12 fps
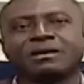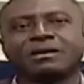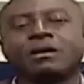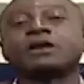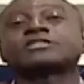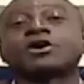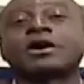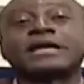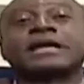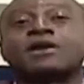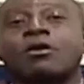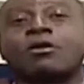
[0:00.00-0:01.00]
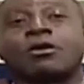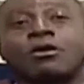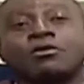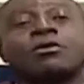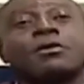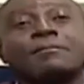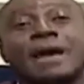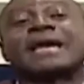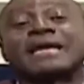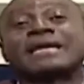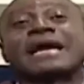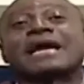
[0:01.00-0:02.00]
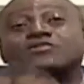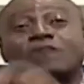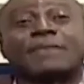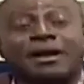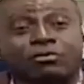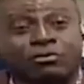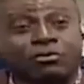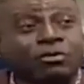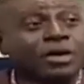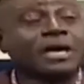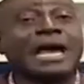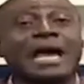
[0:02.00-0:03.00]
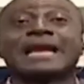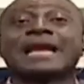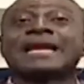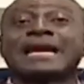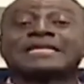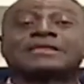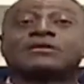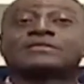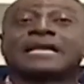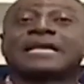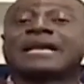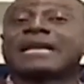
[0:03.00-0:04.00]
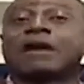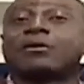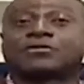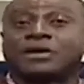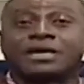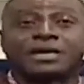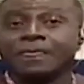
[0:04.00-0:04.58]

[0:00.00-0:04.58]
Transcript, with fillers: Or so, here in our honor, my here in our Tramano. And then in ourselves, and then in our tree.